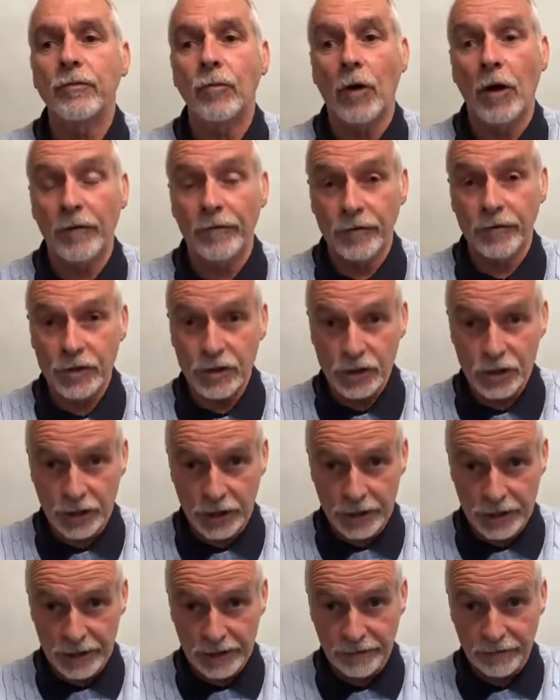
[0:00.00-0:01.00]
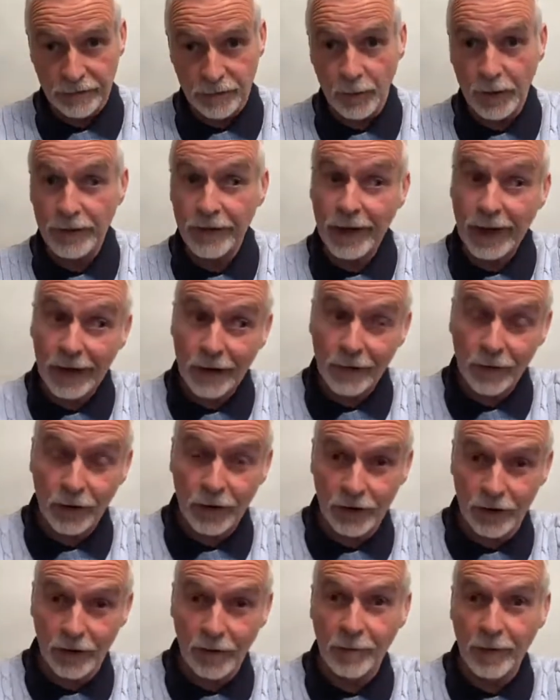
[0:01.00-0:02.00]
what I've achieved without
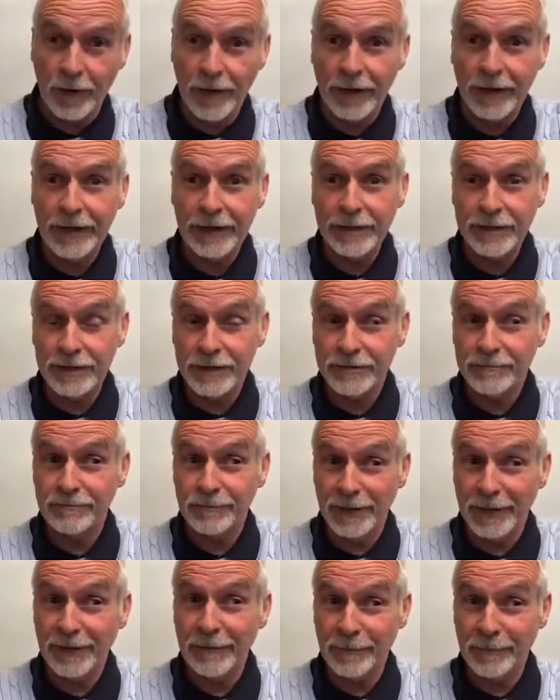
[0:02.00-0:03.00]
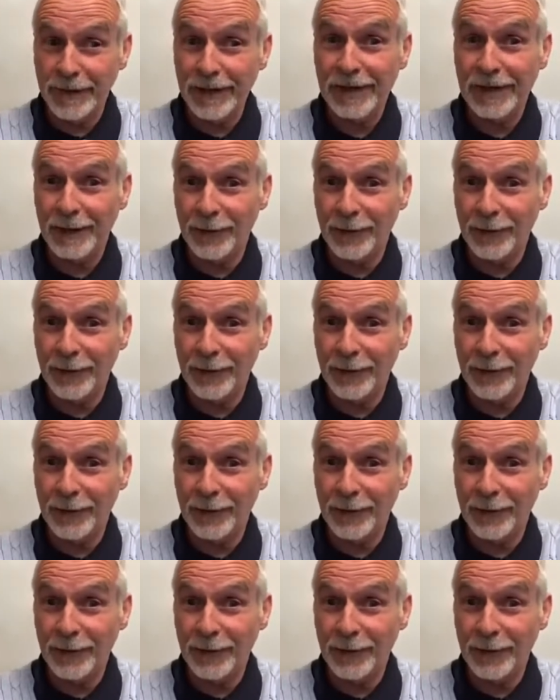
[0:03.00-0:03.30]
her, but it's been a big